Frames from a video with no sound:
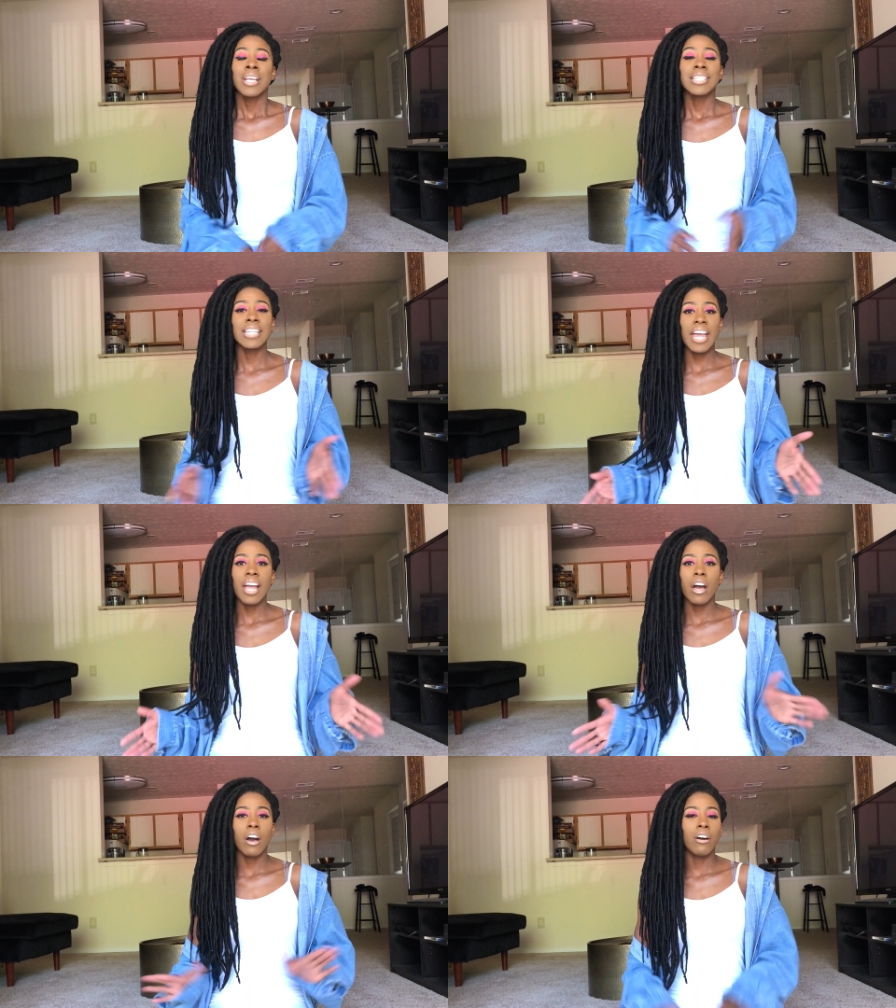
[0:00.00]
today,
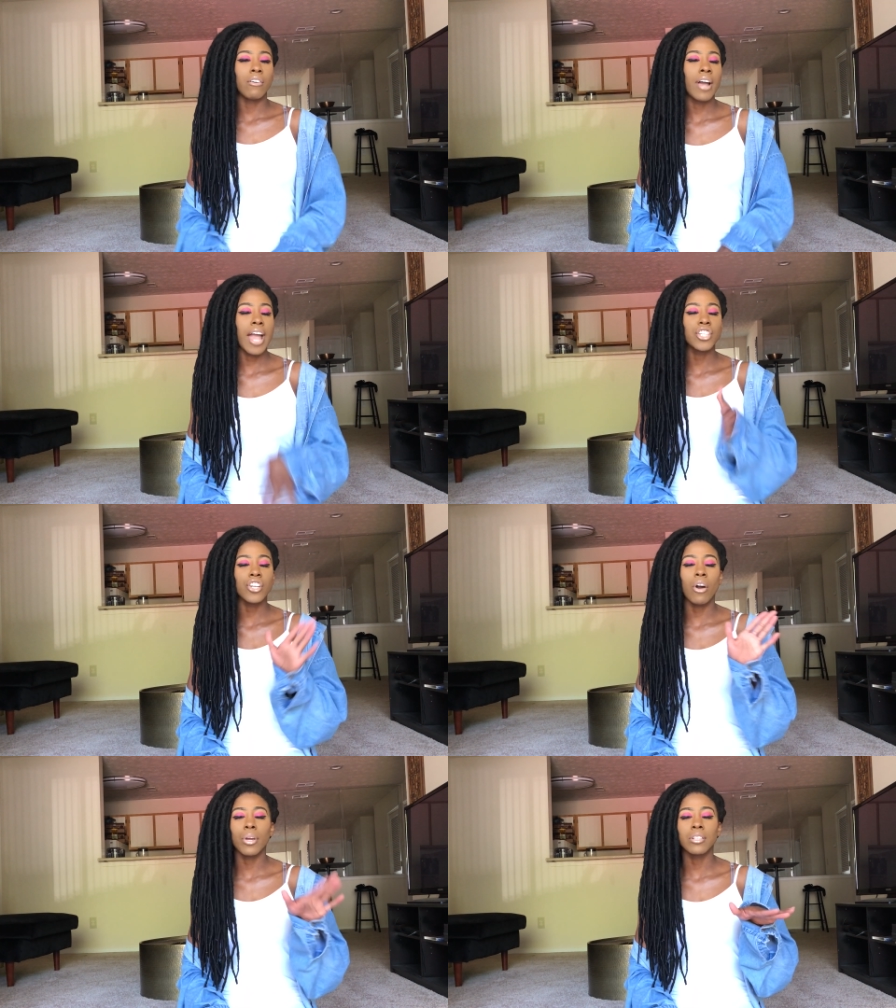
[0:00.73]
y'all, as
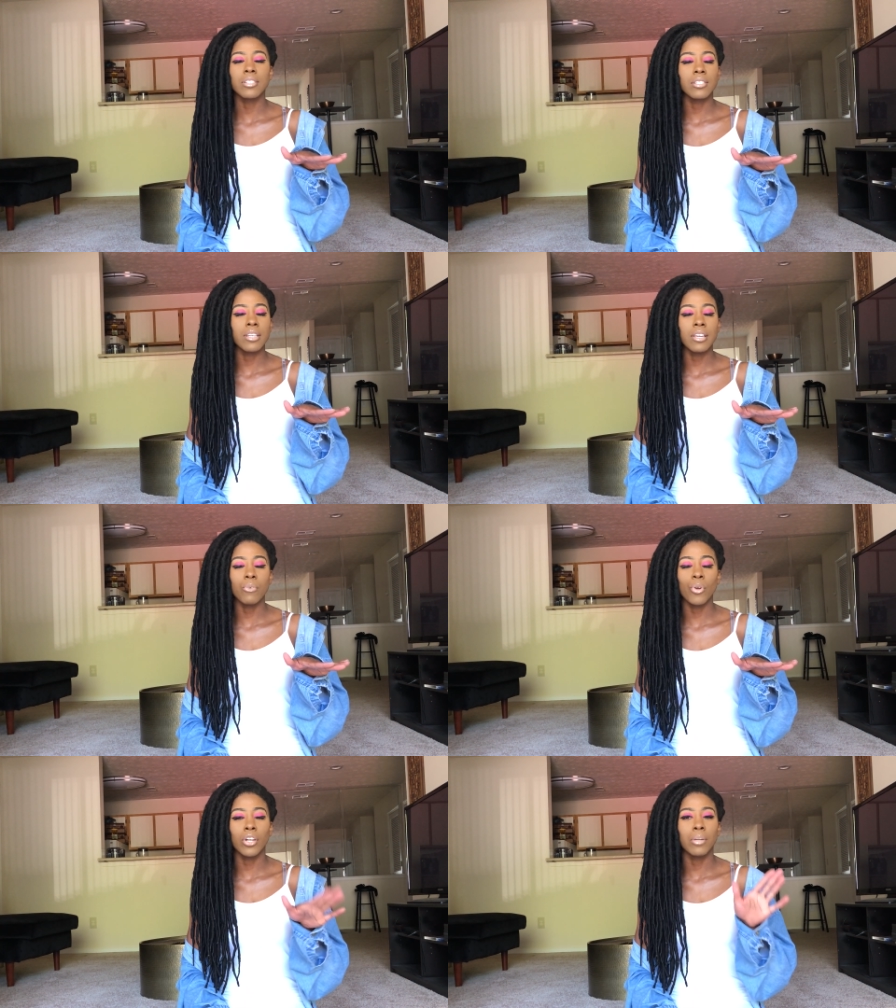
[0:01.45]
y'all can see,
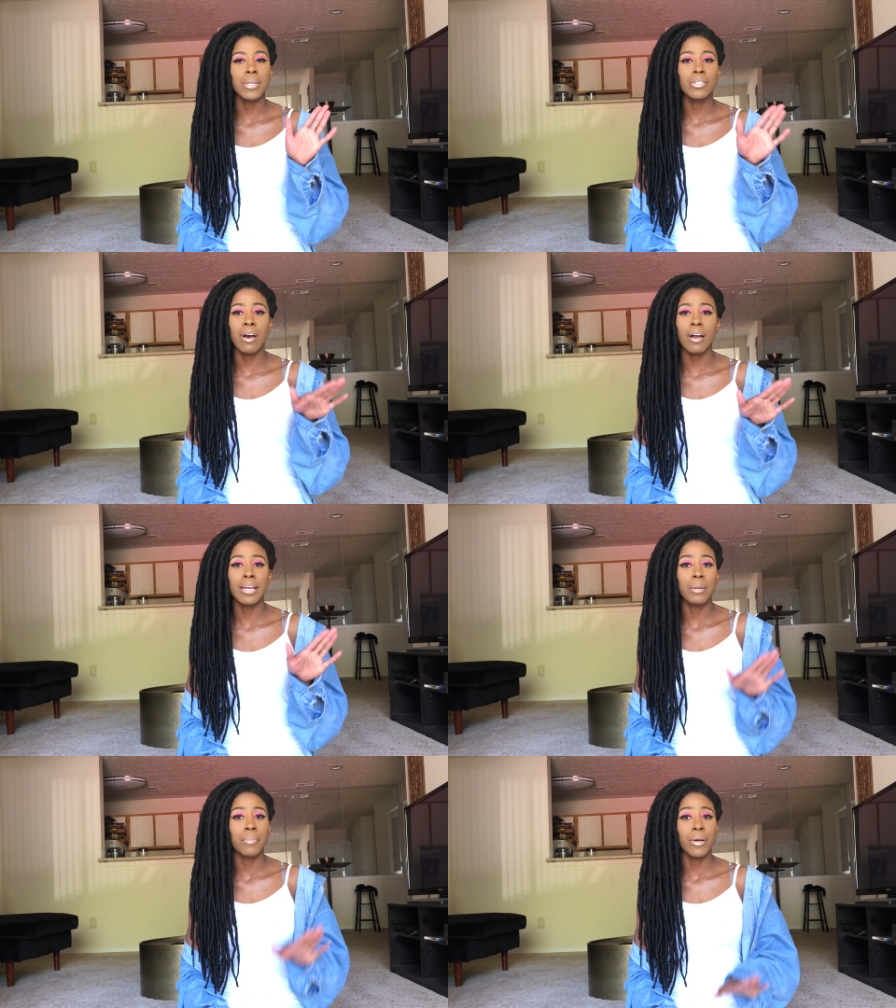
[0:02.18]
we're going to be
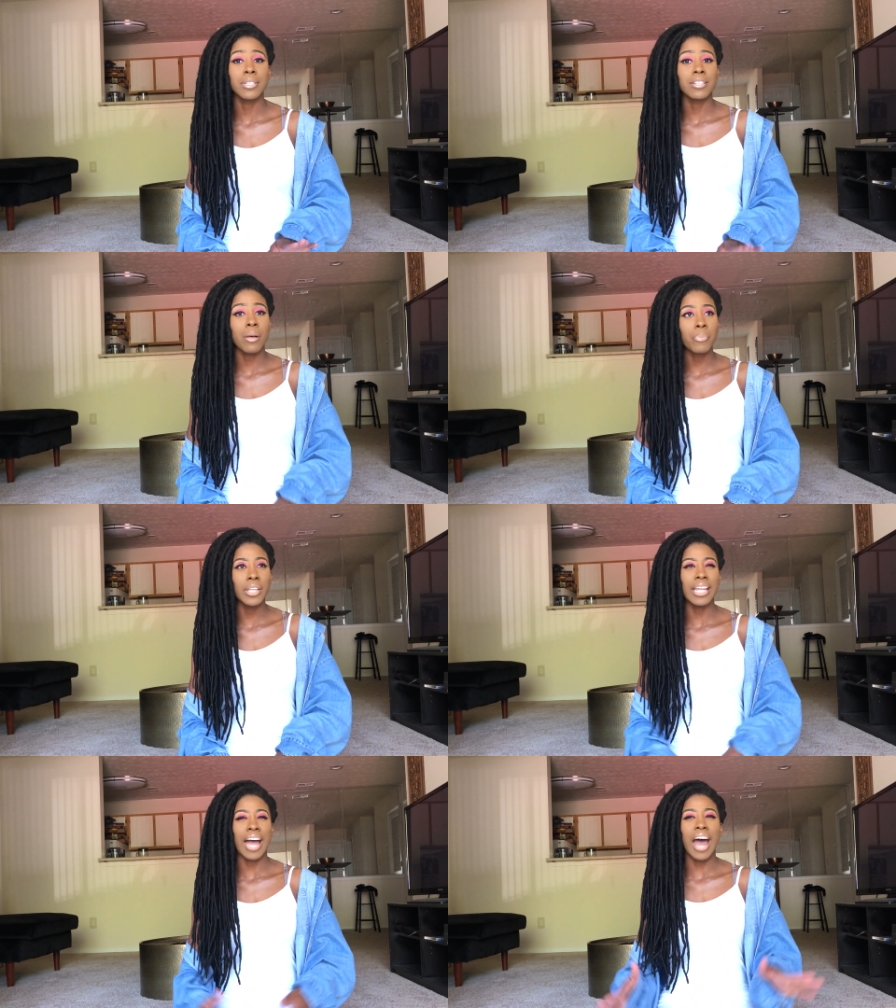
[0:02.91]
talking about something
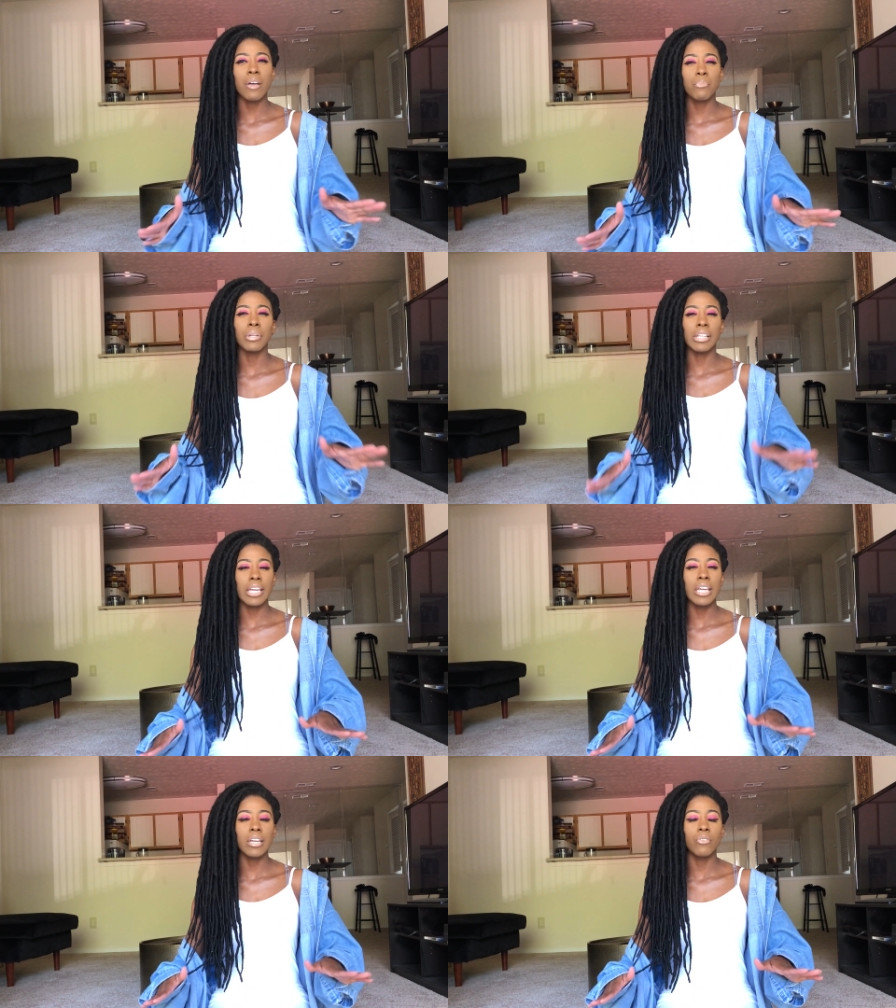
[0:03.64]
that I
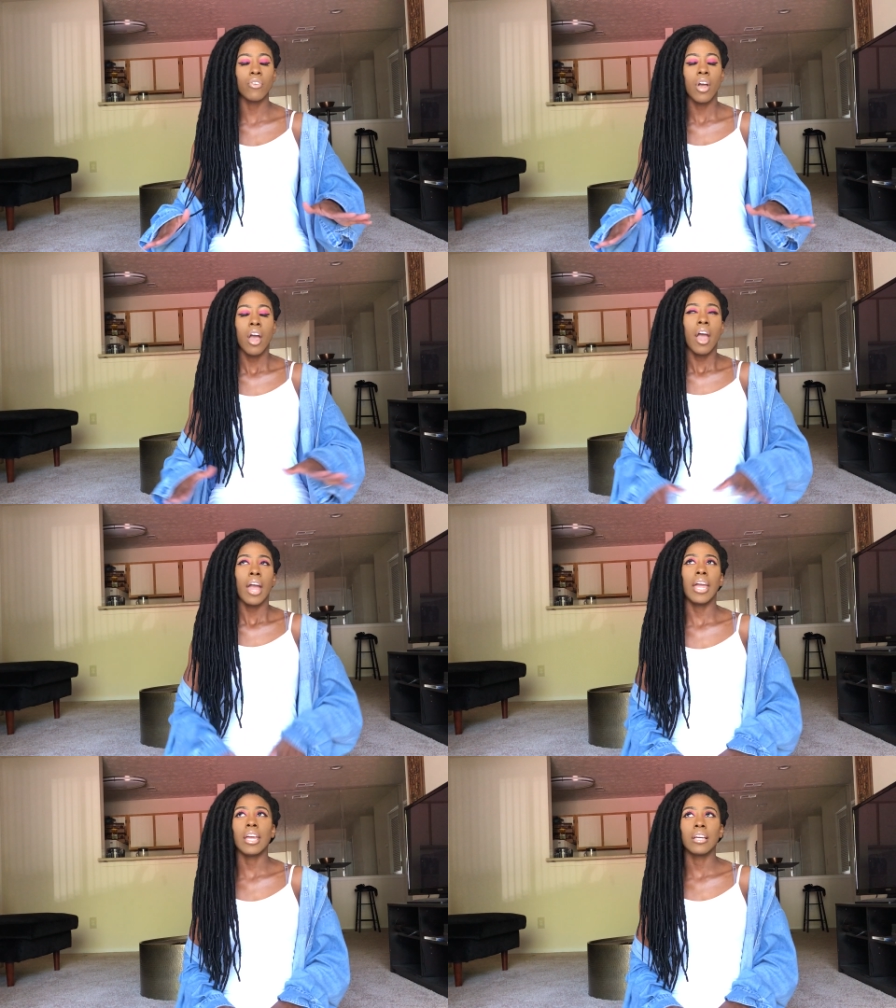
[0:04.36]
believe
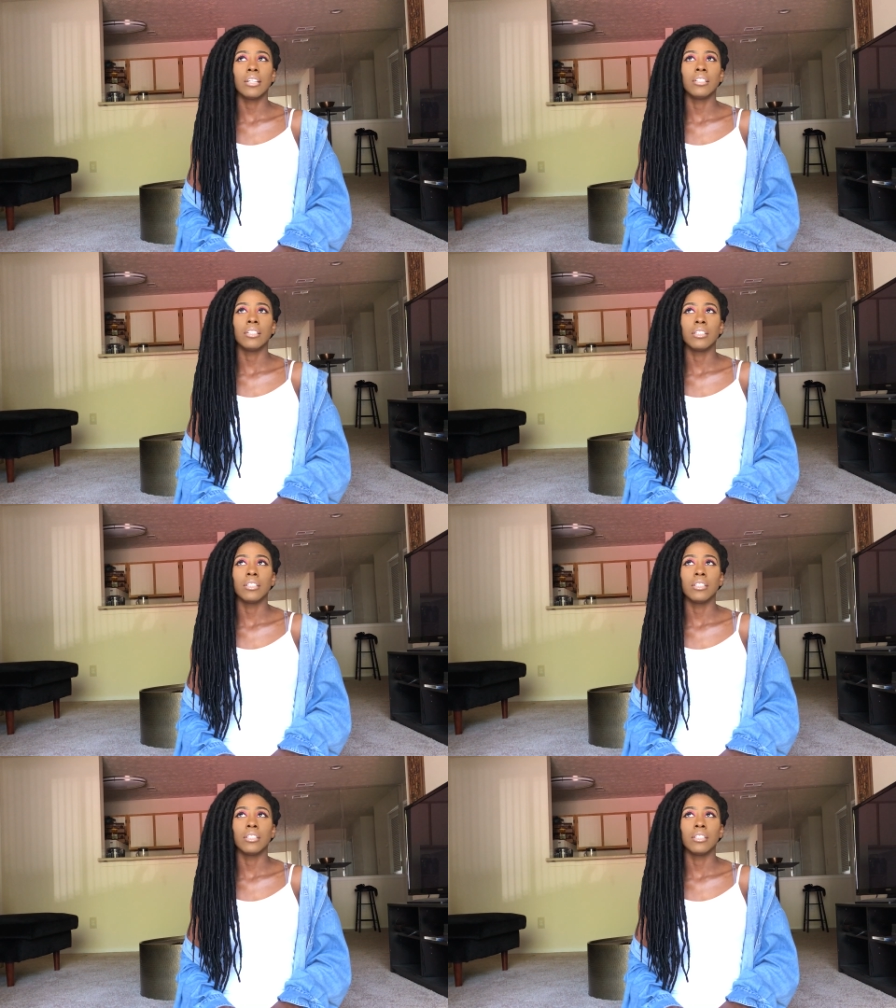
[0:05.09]
in